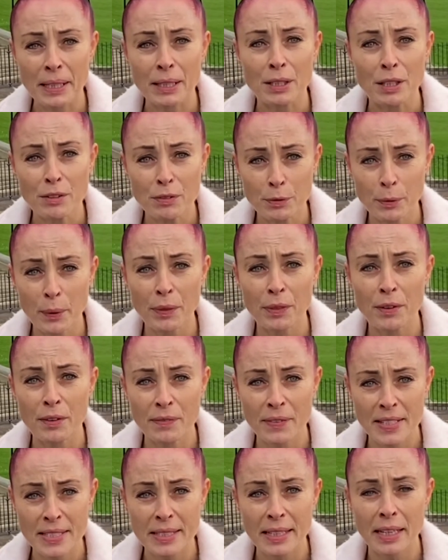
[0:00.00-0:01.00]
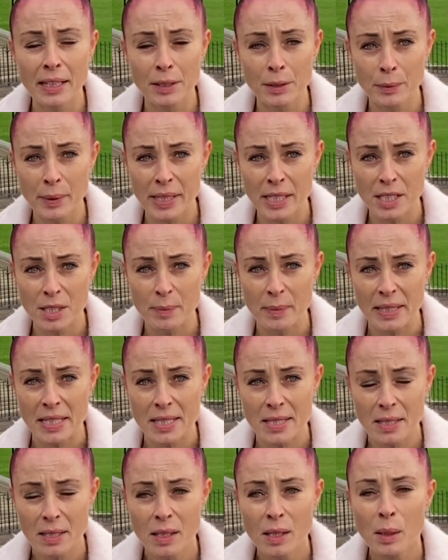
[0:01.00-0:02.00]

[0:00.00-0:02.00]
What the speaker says: enough with their visiting arrangements,